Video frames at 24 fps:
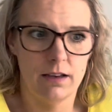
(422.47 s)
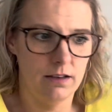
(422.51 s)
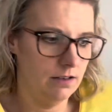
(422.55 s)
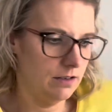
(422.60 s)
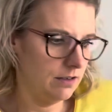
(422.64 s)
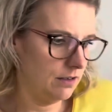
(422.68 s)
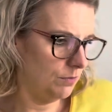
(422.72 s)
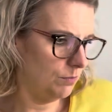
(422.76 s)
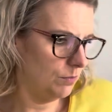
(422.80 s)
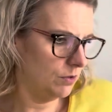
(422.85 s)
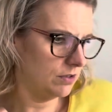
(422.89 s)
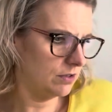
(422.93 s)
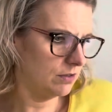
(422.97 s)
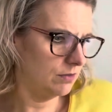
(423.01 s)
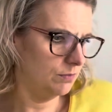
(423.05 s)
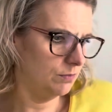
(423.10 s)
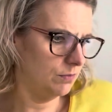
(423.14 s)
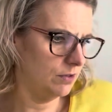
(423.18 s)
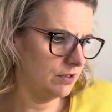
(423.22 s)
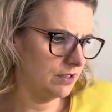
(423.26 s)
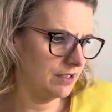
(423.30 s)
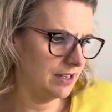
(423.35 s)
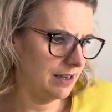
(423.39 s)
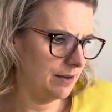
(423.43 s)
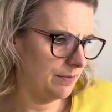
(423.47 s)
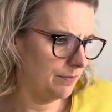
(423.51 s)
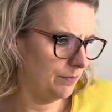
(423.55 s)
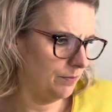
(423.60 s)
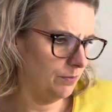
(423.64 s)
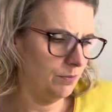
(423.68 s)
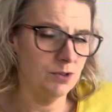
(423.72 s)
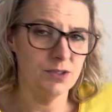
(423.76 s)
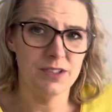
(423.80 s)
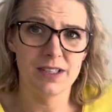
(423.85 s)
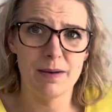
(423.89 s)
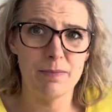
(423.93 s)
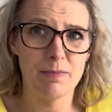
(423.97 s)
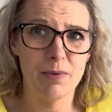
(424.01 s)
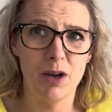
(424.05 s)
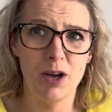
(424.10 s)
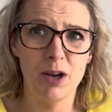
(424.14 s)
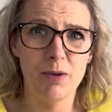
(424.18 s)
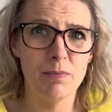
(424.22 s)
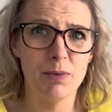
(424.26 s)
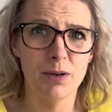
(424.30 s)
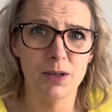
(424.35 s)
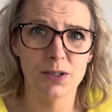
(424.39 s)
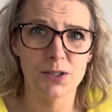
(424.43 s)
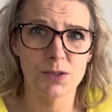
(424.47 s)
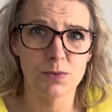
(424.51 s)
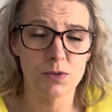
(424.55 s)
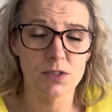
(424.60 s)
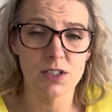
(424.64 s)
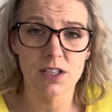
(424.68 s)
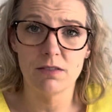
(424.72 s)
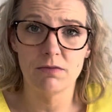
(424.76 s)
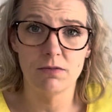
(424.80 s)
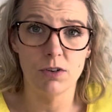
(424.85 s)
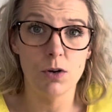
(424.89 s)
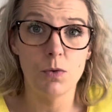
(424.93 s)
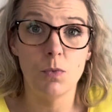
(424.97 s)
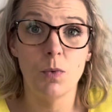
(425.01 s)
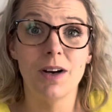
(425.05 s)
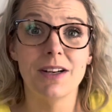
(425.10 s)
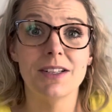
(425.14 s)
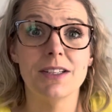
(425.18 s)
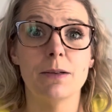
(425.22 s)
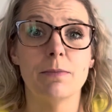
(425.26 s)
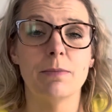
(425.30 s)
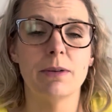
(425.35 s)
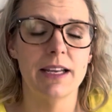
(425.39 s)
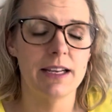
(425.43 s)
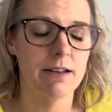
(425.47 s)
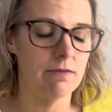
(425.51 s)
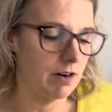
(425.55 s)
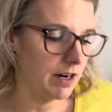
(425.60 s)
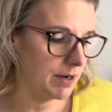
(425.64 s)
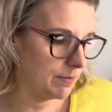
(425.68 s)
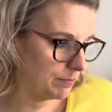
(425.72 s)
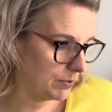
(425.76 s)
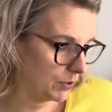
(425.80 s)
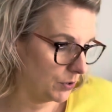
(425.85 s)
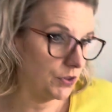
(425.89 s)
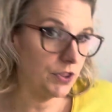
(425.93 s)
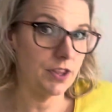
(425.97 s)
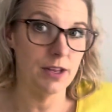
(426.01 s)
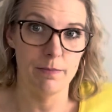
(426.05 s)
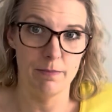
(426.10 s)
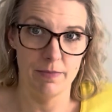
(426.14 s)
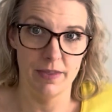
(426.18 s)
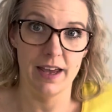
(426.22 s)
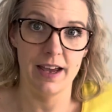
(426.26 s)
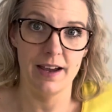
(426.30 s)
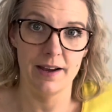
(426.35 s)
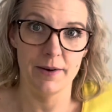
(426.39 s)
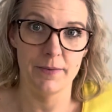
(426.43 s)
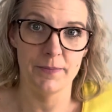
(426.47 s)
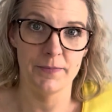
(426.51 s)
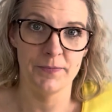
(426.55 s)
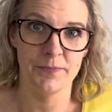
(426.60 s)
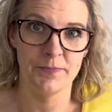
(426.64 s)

You know, what's their purpose? What's their role? Why has the playwright put them there?